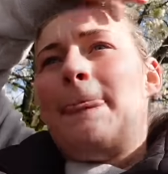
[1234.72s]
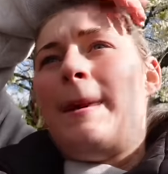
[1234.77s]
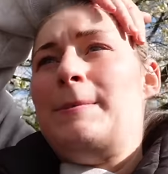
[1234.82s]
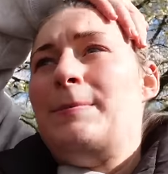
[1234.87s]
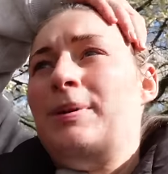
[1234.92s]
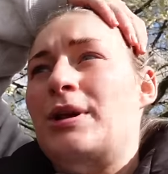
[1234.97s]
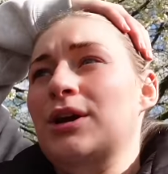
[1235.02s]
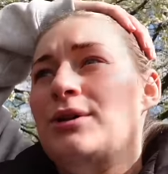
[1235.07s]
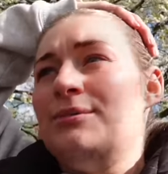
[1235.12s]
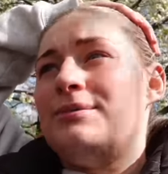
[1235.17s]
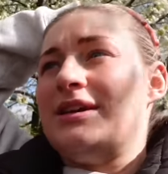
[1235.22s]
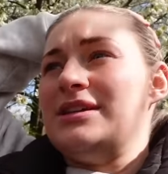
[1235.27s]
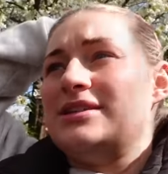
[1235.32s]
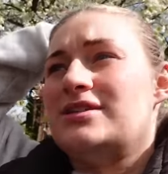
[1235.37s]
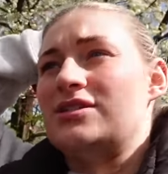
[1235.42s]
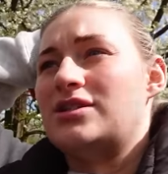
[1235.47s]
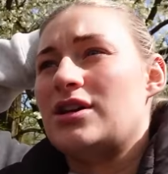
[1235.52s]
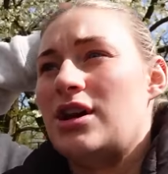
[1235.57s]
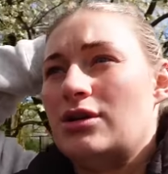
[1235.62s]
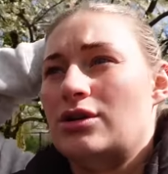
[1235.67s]
They bloom, they're
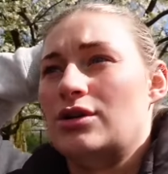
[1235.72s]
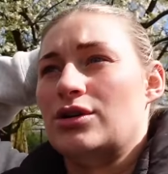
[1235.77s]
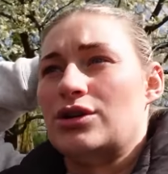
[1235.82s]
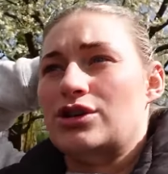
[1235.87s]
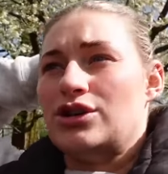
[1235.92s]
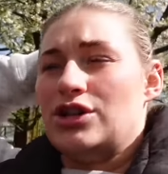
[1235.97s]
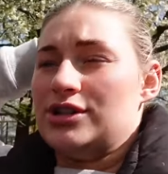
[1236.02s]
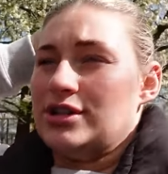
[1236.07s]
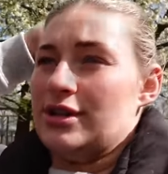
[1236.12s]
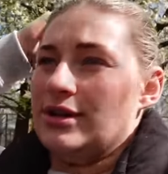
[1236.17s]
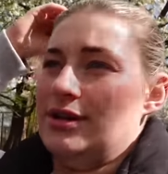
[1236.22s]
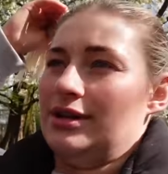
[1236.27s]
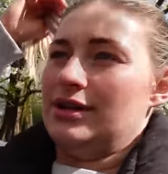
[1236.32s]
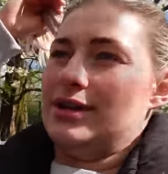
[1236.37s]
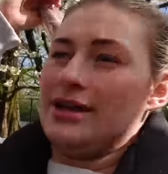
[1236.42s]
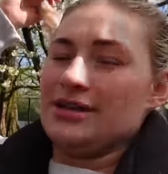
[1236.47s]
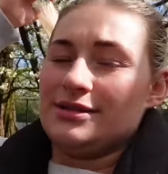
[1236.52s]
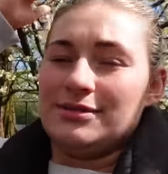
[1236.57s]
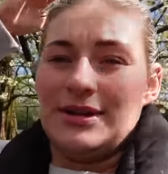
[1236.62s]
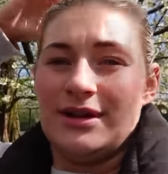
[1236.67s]
so they gorgeous. Do. Oh,
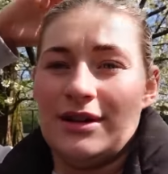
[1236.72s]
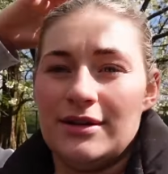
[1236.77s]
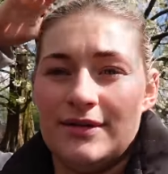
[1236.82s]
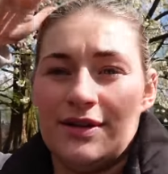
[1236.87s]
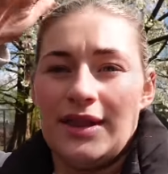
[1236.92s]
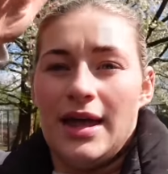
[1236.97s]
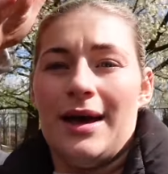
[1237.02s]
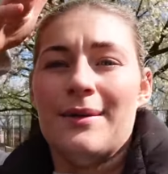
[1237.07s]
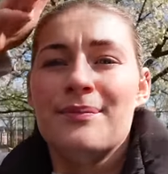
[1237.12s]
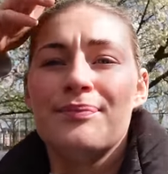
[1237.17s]
look, there's one over there.